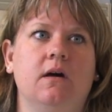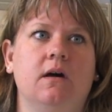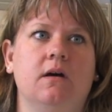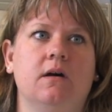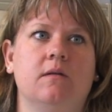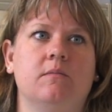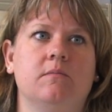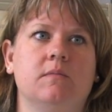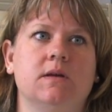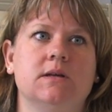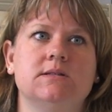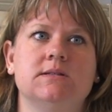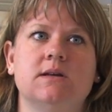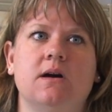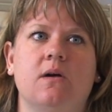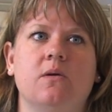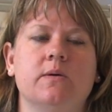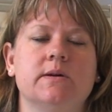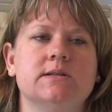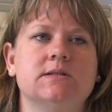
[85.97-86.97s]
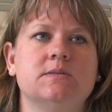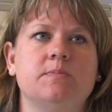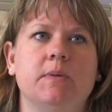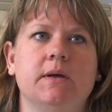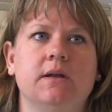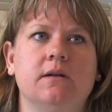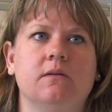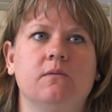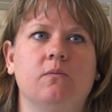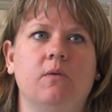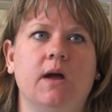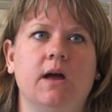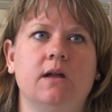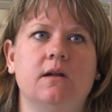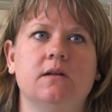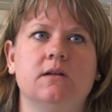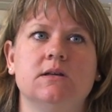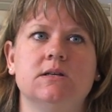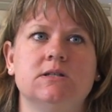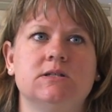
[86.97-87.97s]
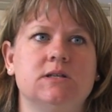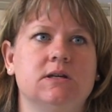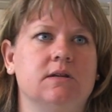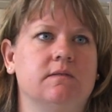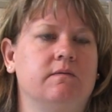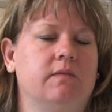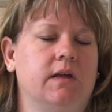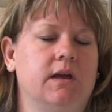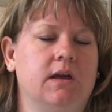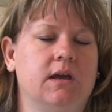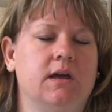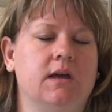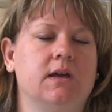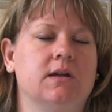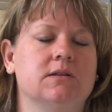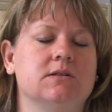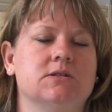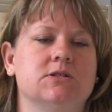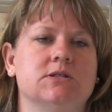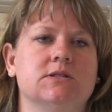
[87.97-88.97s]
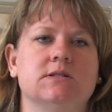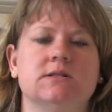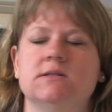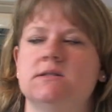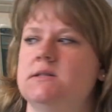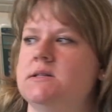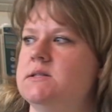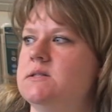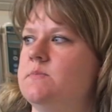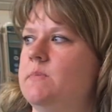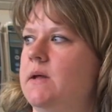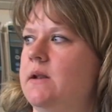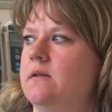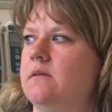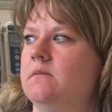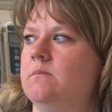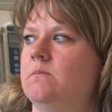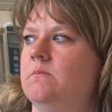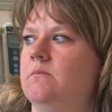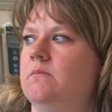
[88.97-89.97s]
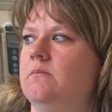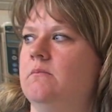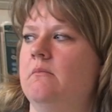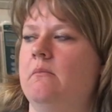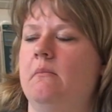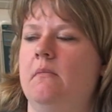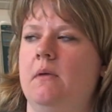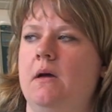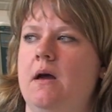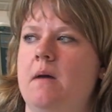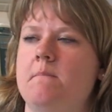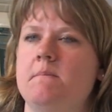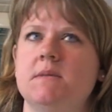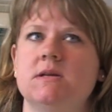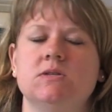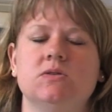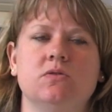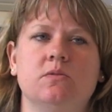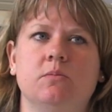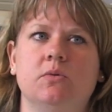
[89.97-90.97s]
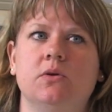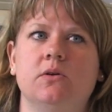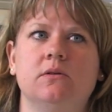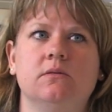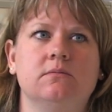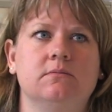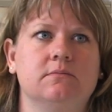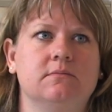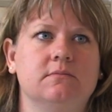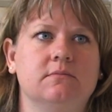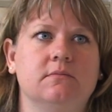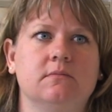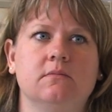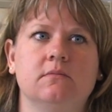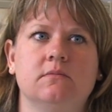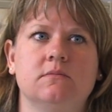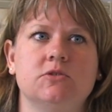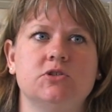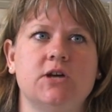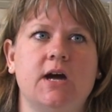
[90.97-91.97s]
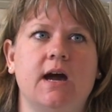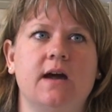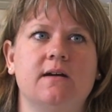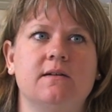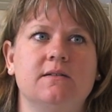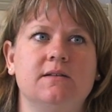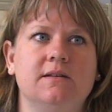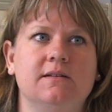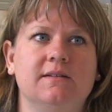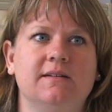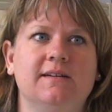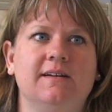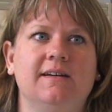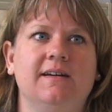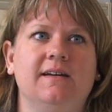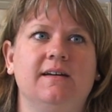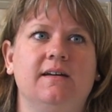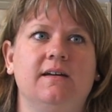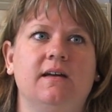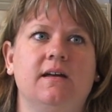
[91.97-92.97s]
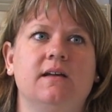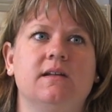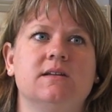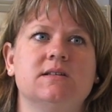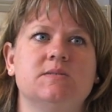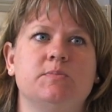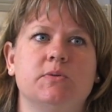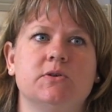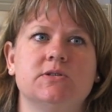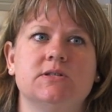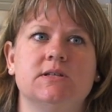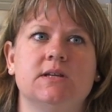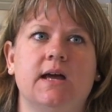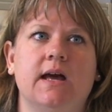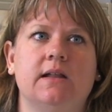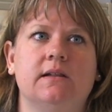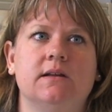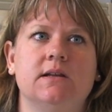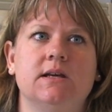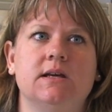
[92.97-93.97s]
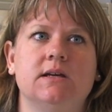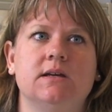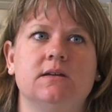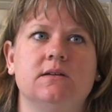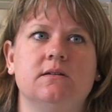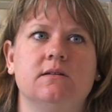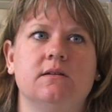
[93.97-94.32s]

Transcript: Um, it's always been red and itchy and flaky, and just he's been a miserable child and his personality